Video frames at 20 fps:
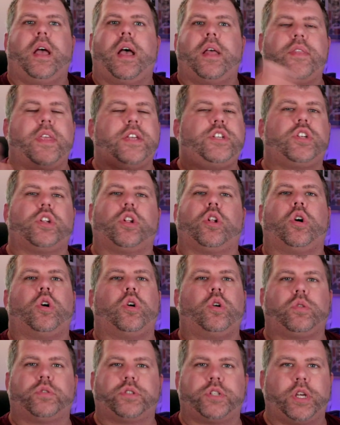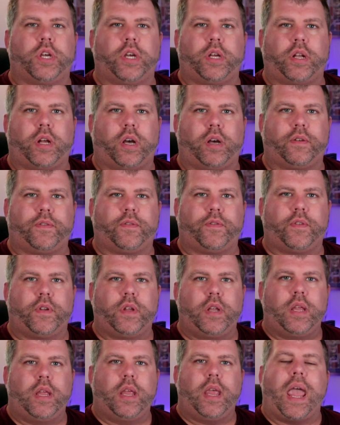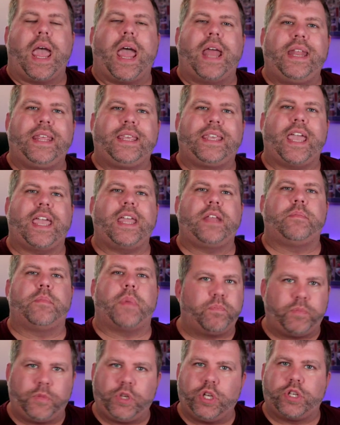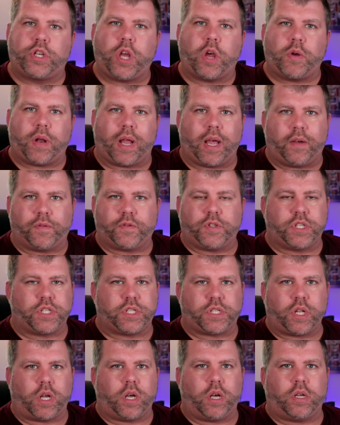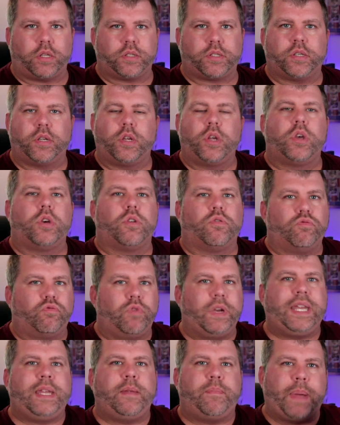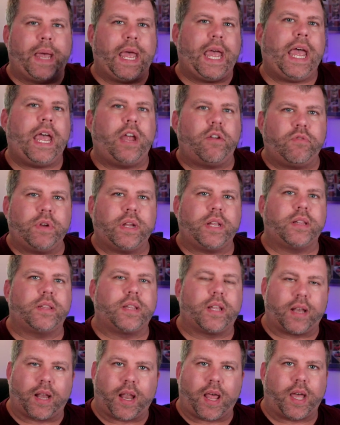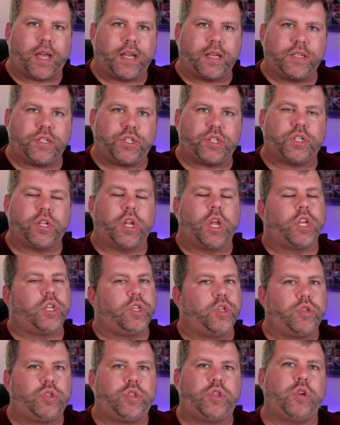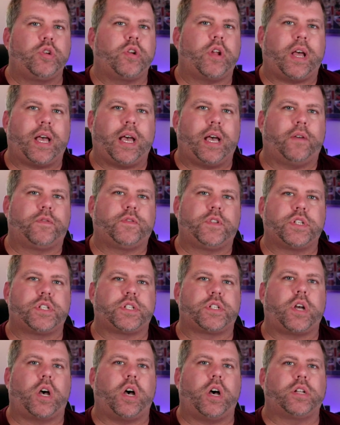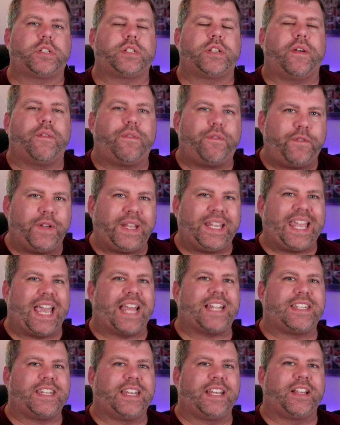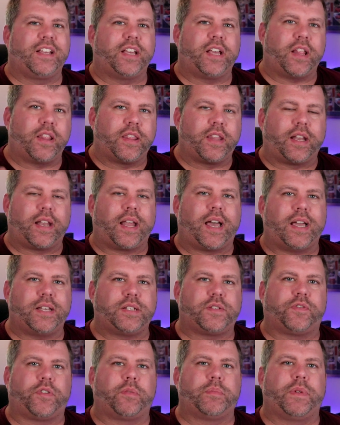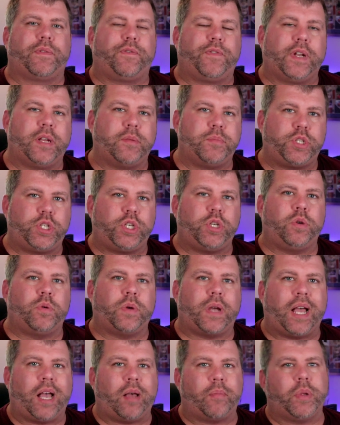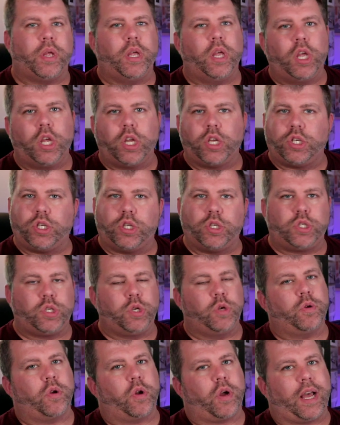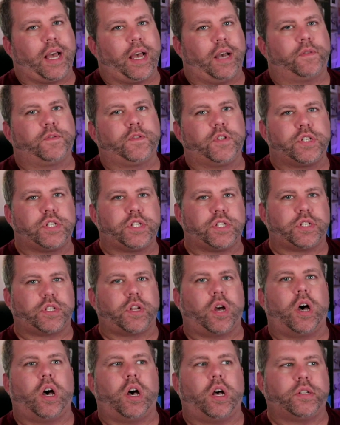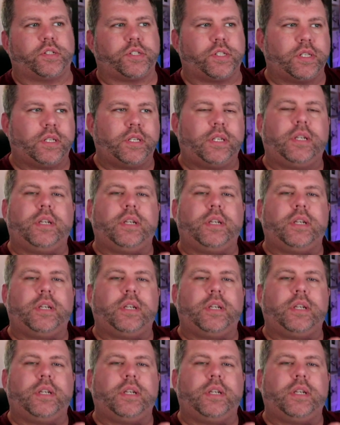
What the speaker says: and they should all turn off. And again, you don't have to start repairing the lights. You do not have to start forgetting the lights from the Philips Hue app. You do not have to start